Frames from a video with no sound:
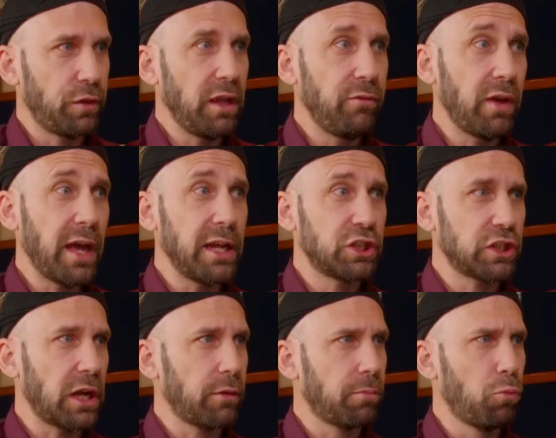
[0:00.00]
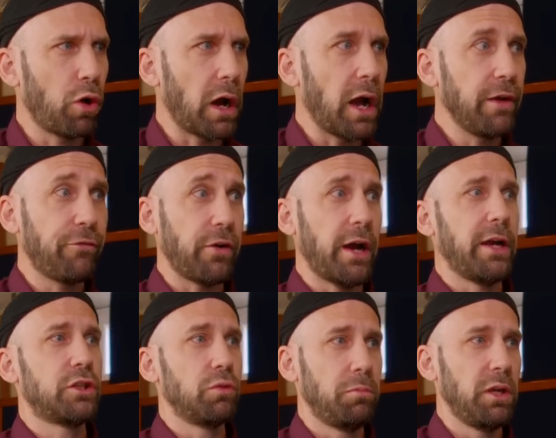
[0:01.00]
The EVH sounds more hi-fi
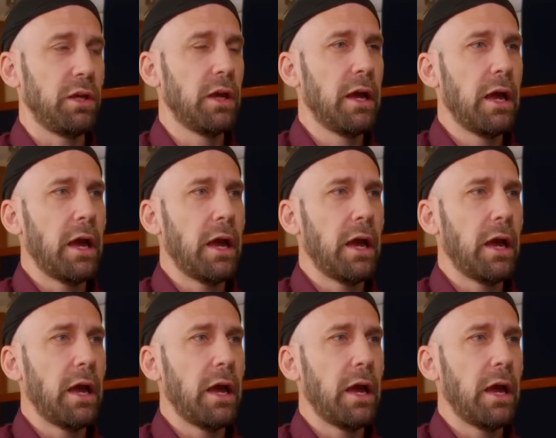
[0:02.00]
to me,